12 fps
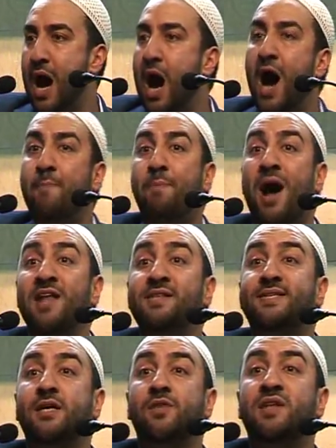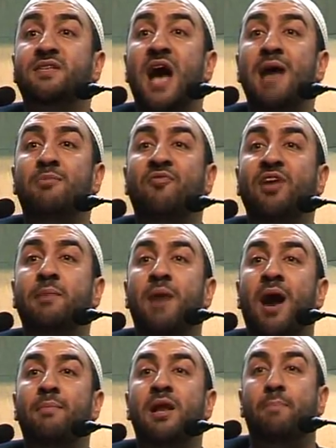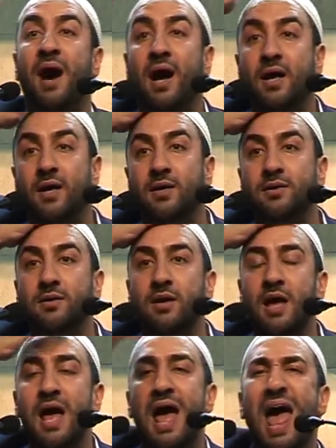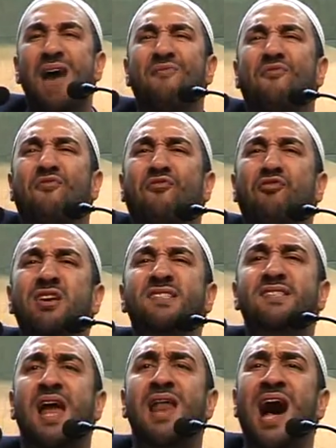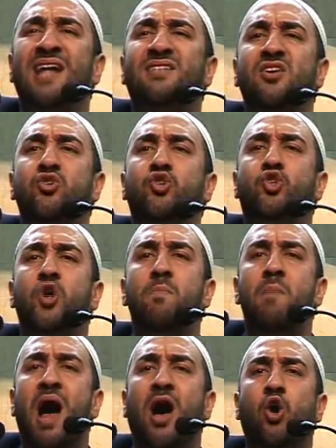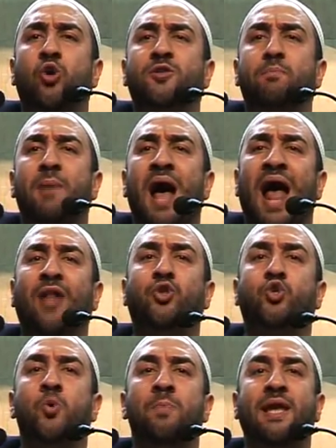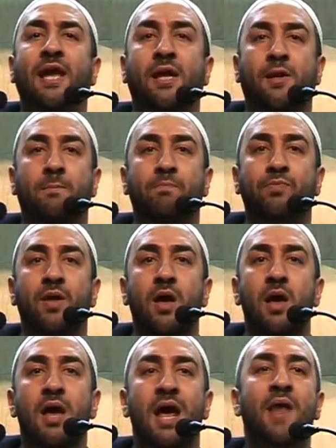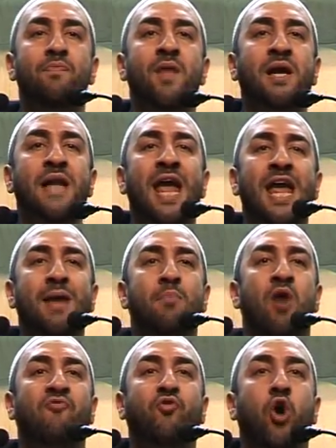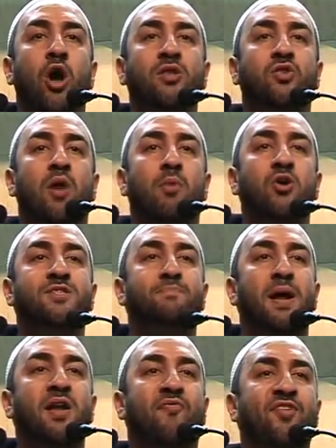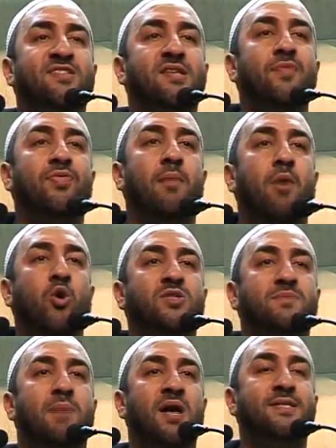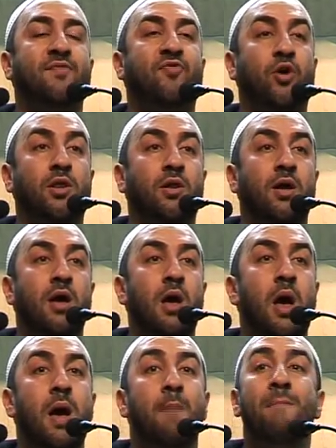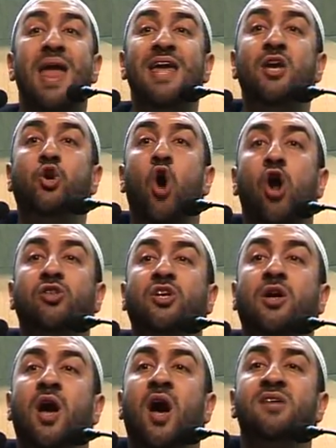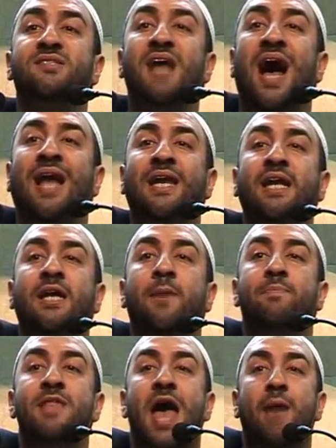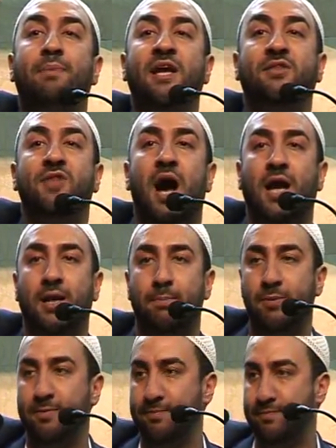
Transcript: Up until the time of Imam al-Baqir, every Salatul Jum'ah khutbah had to begin, in the name of God, the most beneficent, the most merciful, may God curse Ali ibn Abi Talib.